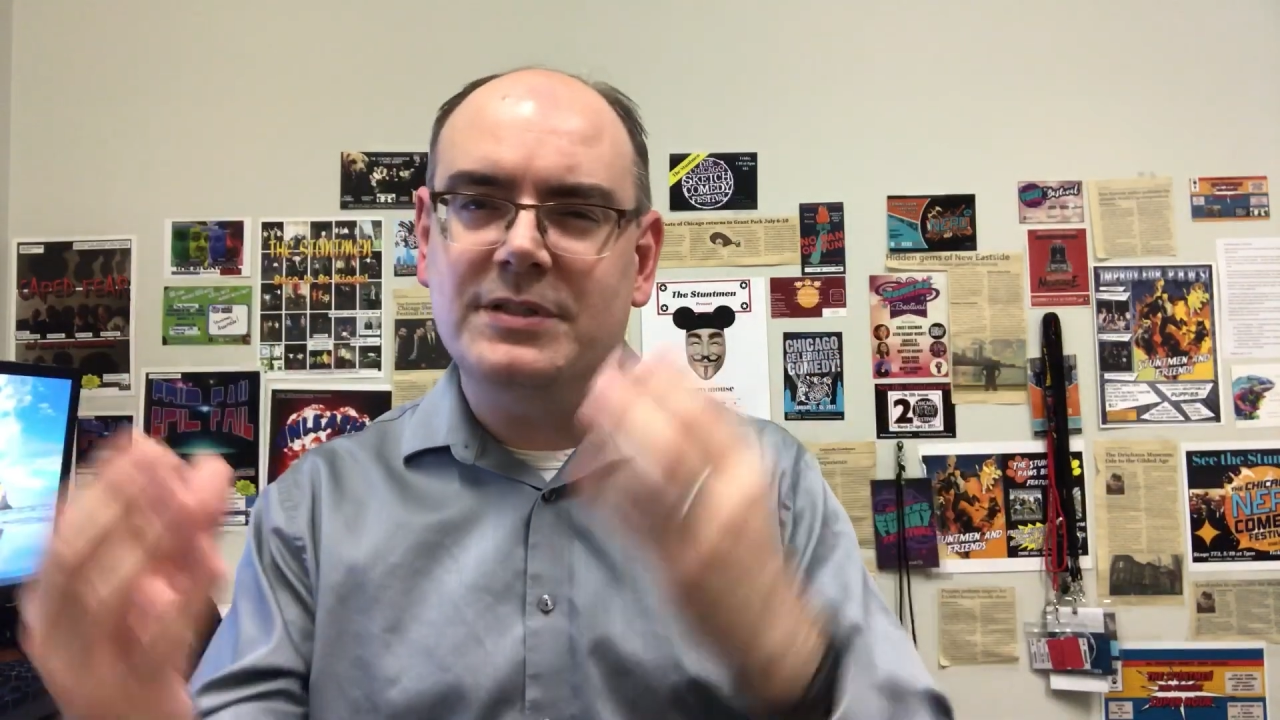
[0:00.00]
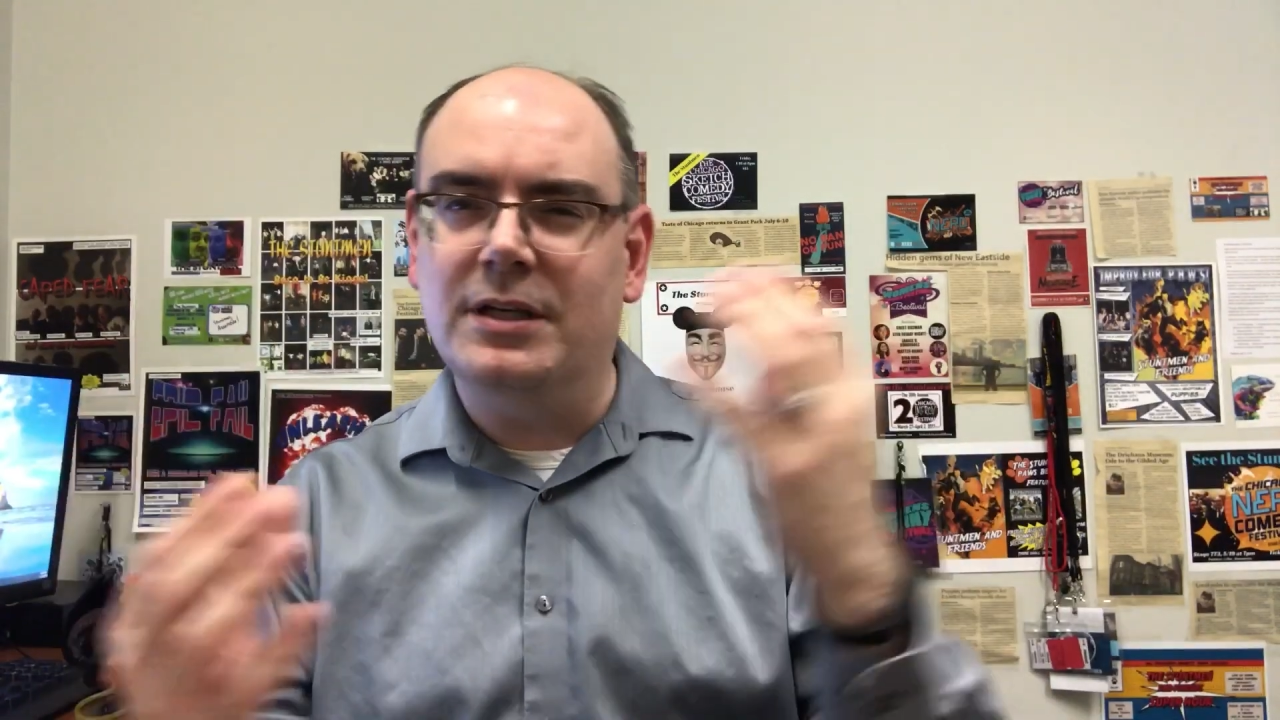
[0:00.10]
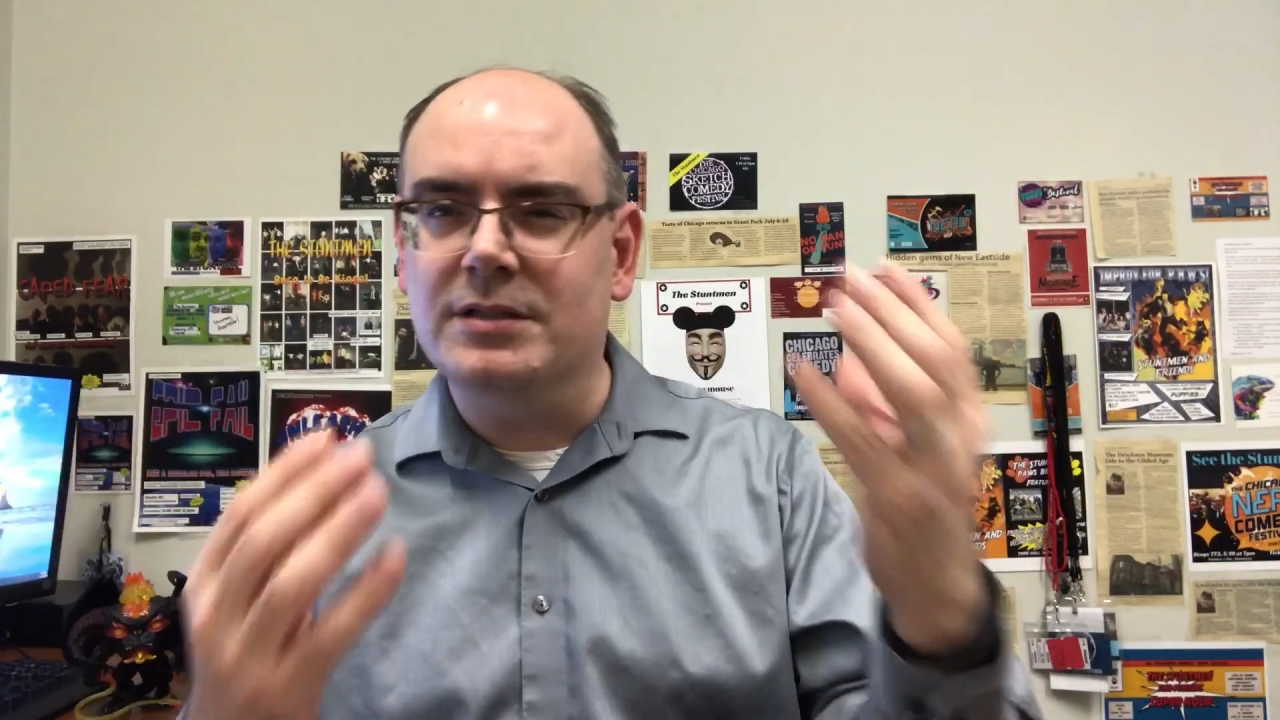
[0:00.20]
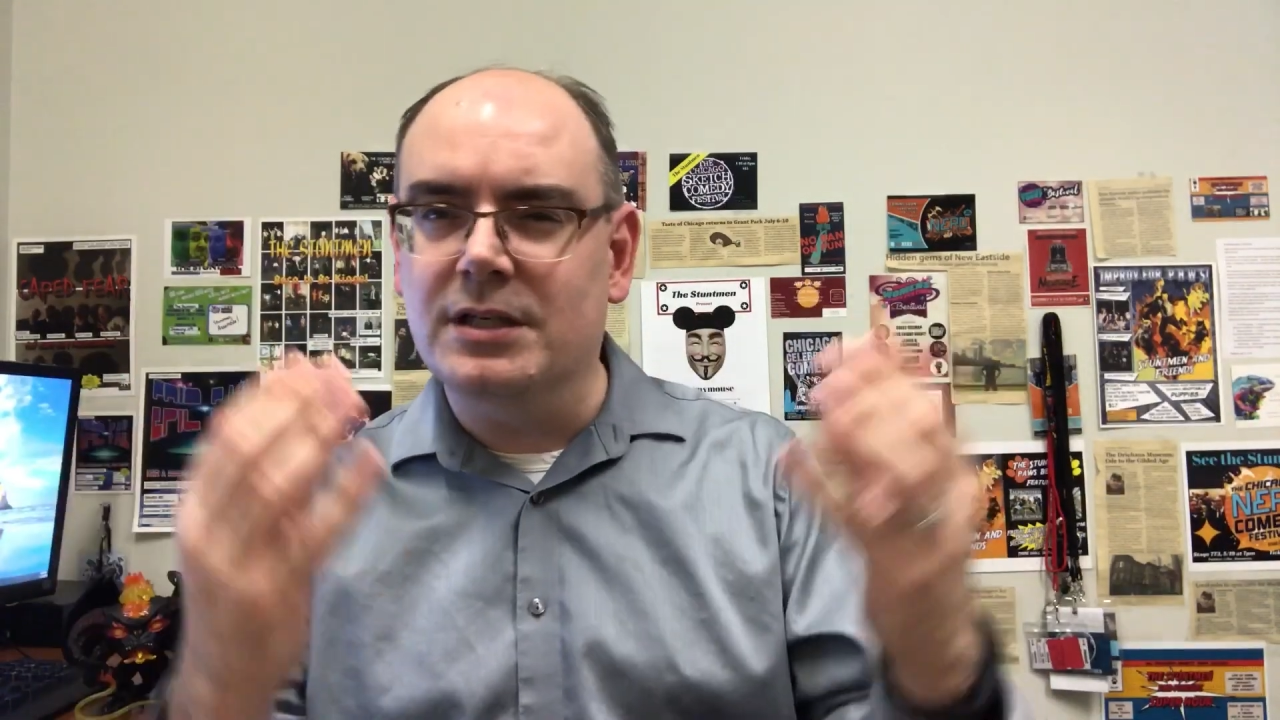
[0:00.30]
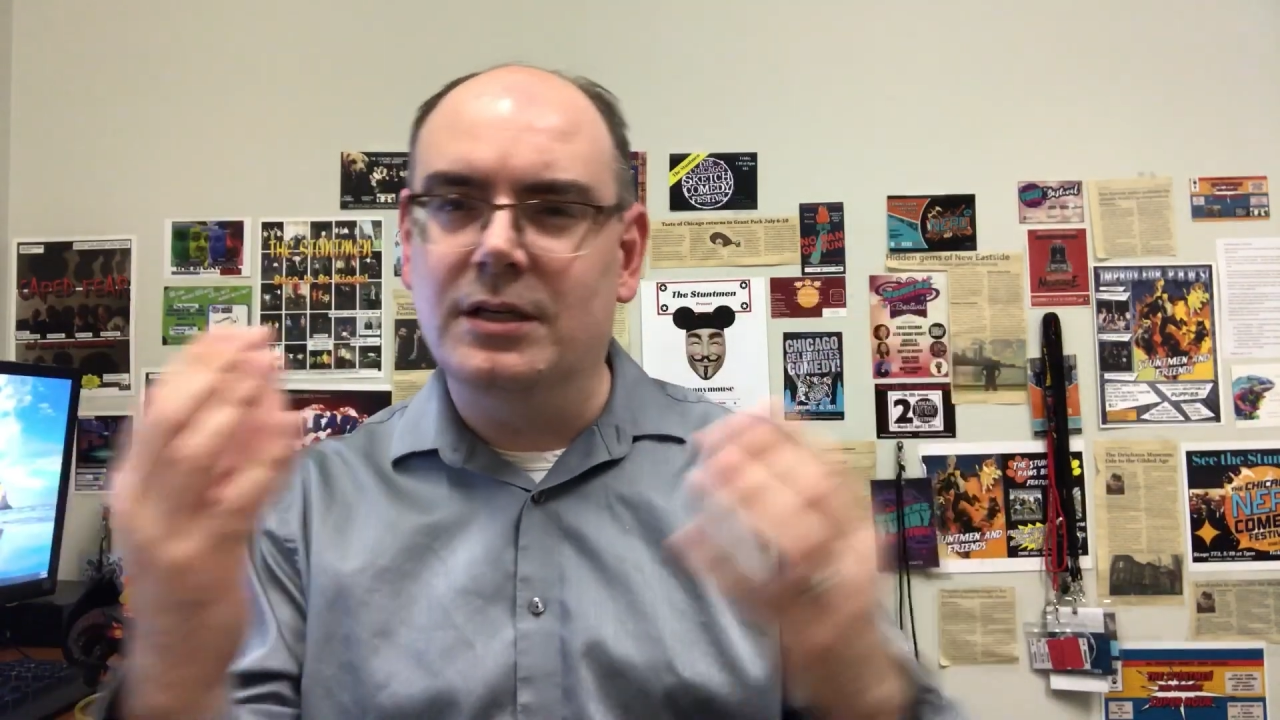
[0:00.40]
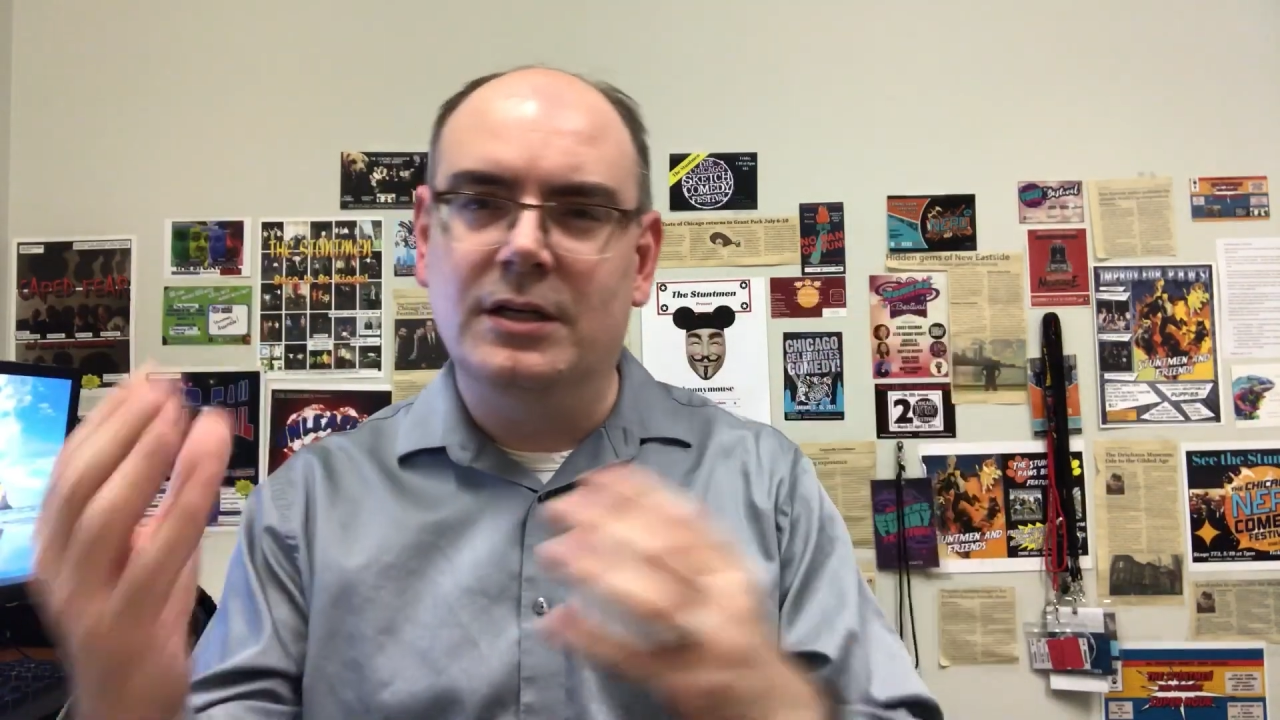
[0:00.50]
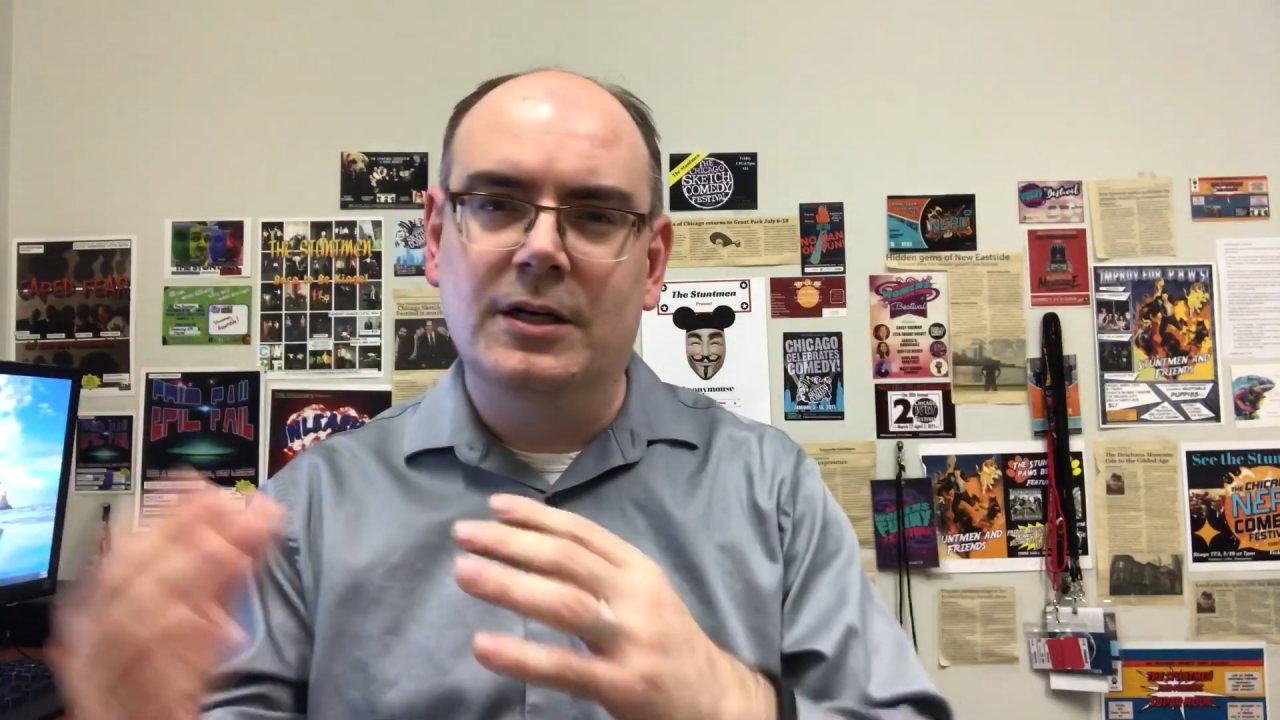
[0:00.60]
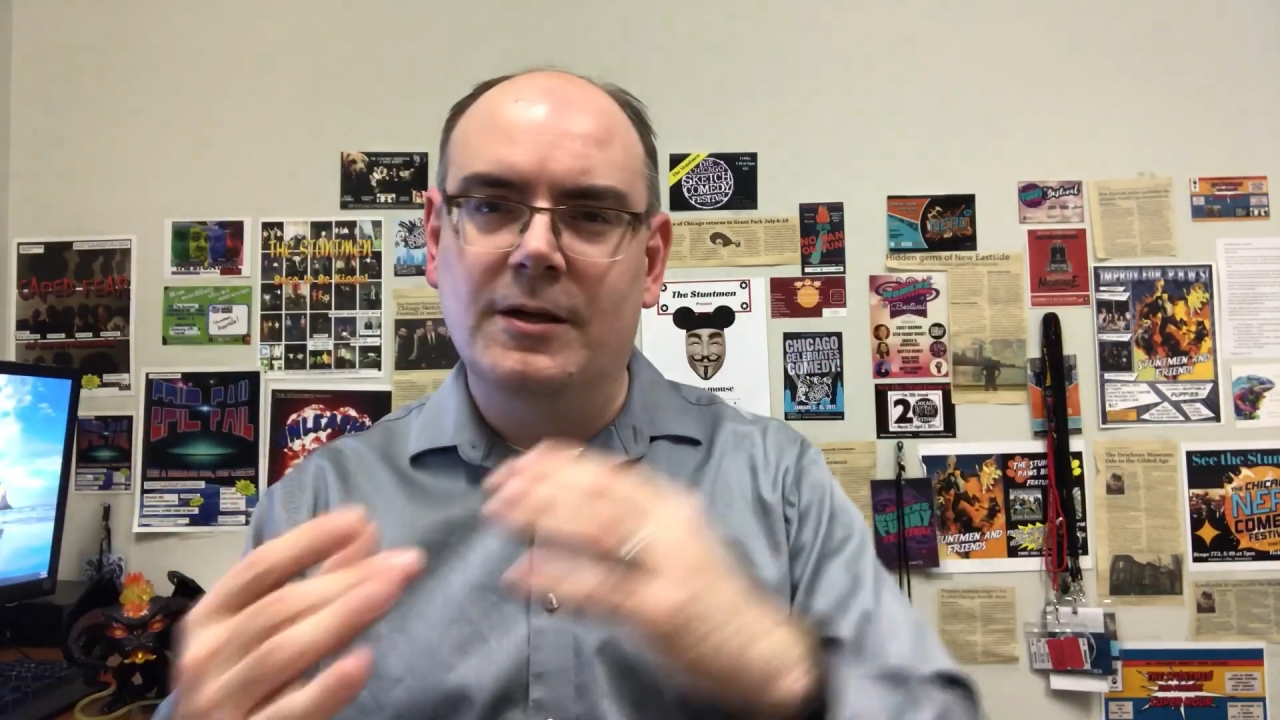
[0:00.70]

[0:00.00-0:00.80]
there's a